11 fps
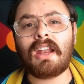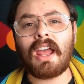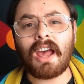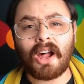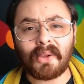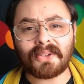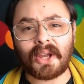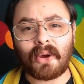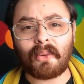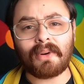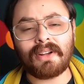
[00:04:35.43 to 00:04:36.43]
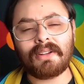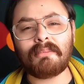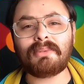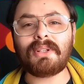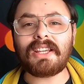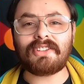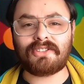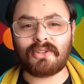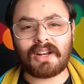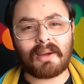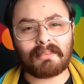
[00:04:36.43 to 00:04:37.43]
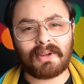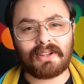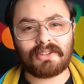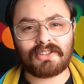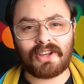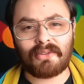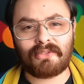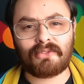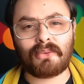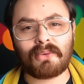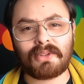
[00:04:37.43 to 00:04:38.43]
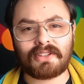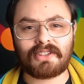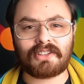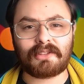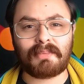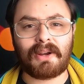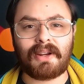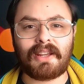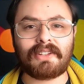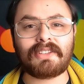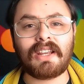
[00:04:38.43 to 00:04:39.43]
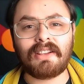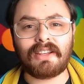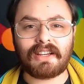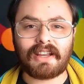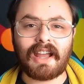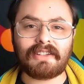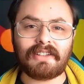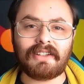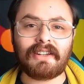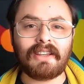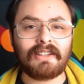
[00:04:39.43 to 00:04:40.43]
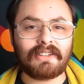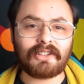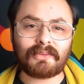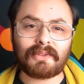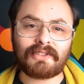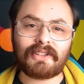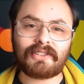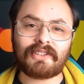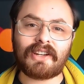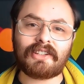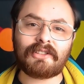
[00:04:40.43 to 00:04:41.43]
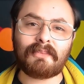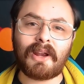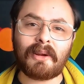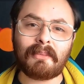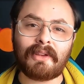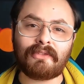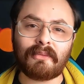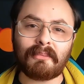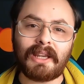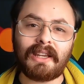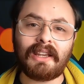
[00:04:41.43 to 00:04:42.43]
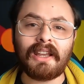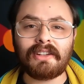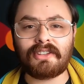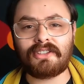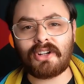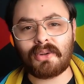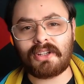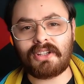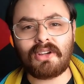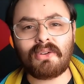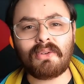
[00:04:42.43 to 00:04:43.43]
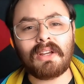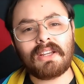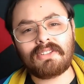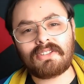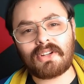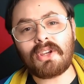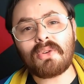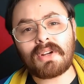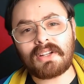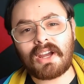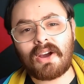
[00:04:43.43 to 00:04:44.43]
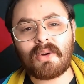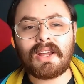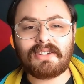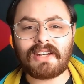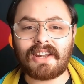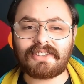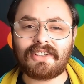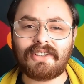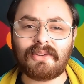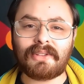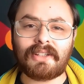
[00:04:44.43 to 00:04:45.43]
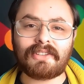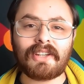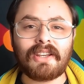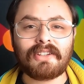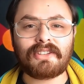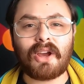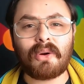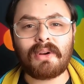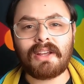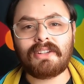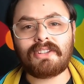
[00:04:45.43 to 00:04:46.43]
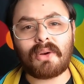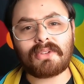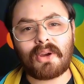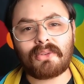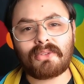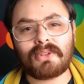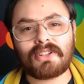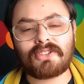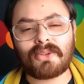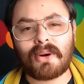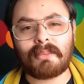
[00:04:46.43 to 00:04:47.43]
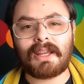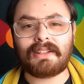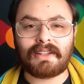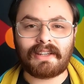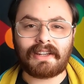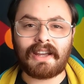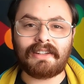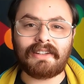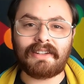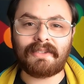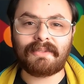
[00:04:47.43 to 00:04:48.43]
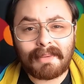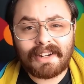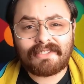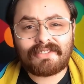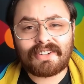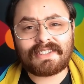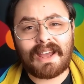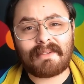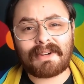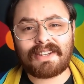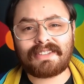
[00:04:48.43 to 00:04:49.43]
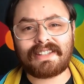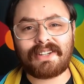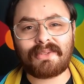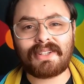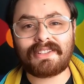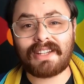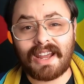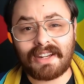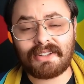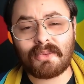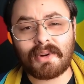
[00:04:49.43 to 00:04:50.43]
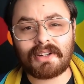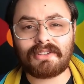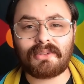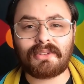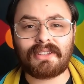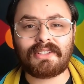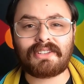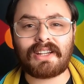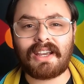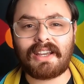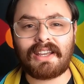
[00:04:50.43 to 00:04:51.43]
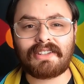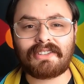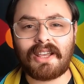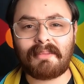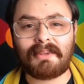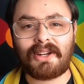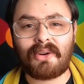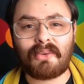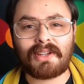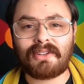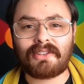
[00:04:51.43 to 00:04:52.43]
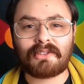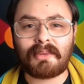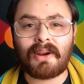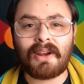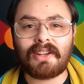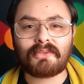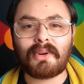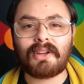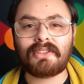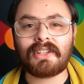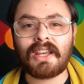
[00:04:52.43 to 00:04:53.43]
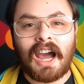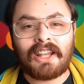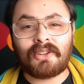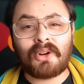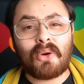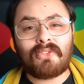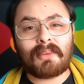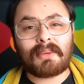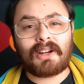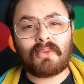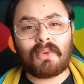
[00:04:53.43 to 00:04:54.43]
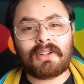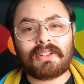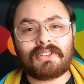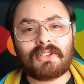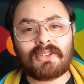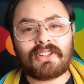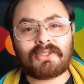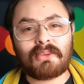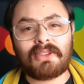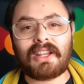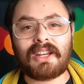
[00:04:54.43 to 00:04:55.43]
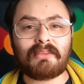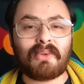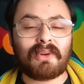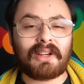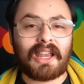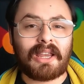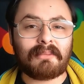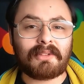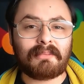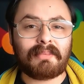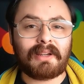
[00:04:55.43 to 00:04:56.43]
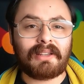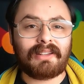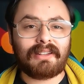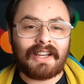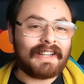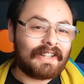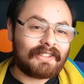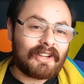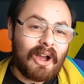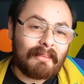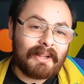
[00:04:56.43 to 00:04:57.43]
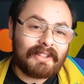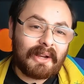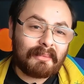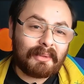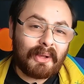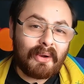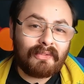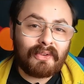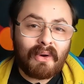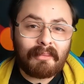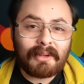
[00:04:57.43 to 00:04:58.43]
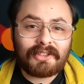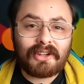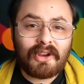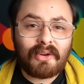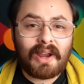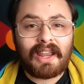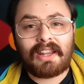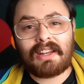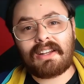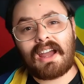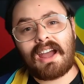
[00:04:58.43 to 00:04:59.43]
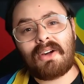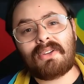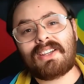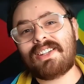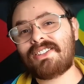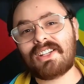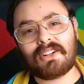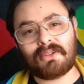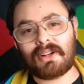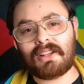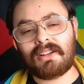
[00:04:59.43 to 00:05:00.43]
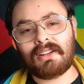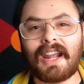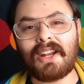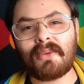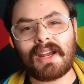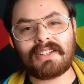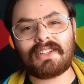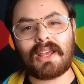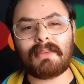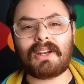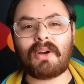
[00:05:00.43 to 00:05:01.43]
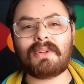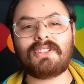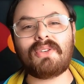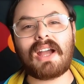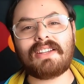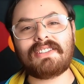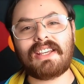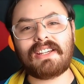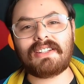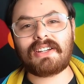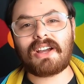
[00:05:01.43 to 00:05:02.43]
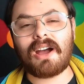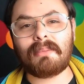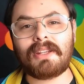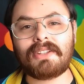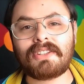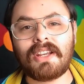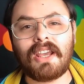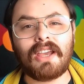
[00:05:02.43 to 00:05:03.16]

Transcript: Hell no! Please do not put yourself through this experience. like I did. This was just an experiment for me to show to you so you can know not to do this. So don't go through this torment like I did. But if for some reason you decide you want to do this, I guess let me know what your experience was. I don't know if I'm going to want to do this with any more games, but I guess comment down below if you want me to, and I'll consider it. Anyways, let me know what you guys think in the comments.